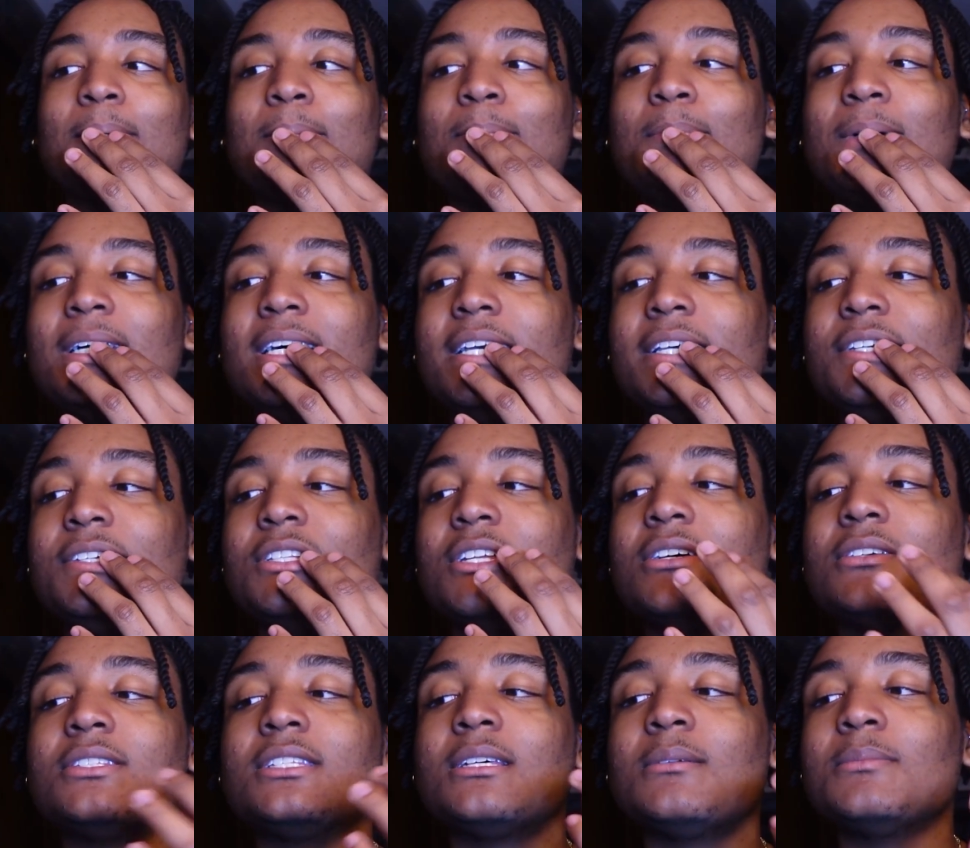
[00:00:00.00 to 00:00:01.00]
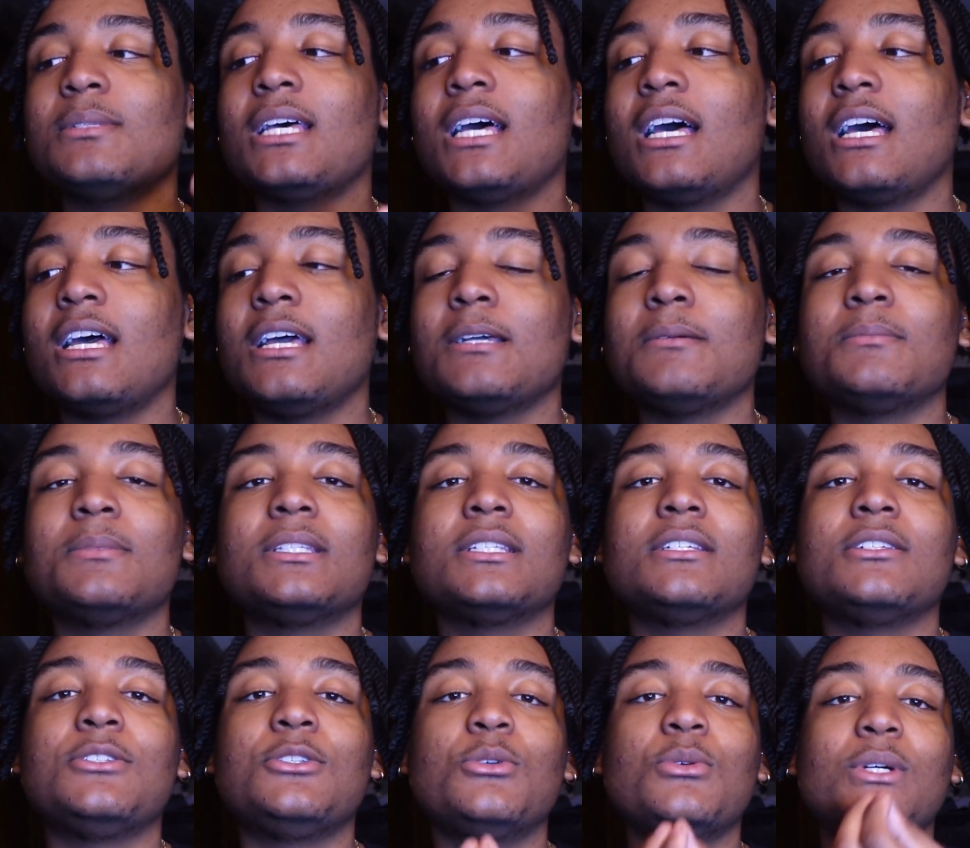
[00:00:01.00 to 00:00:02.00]
But sometimes
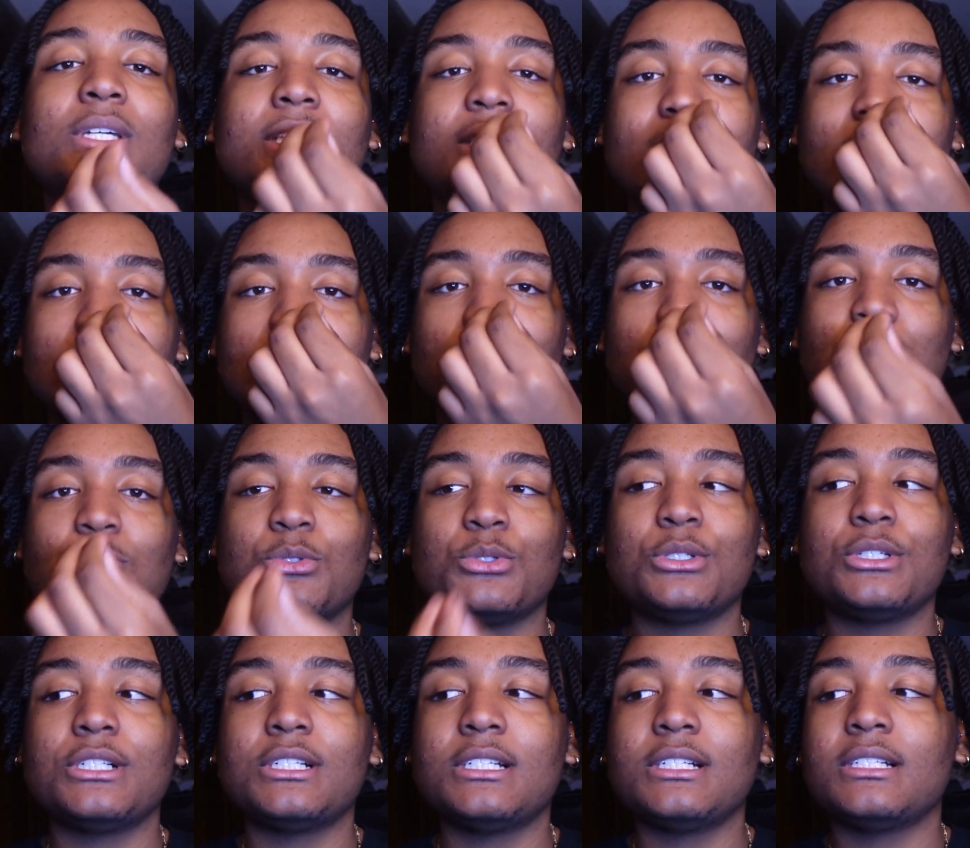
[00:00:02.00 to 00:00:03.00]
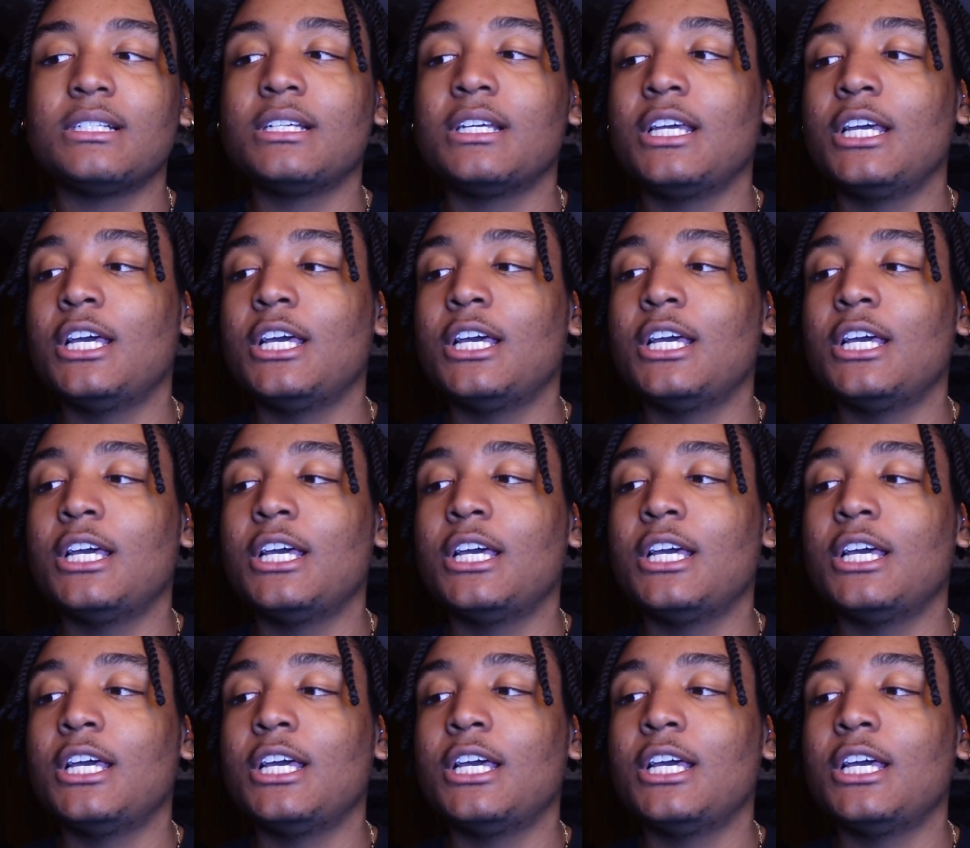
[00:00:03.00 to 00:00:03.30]
doing things for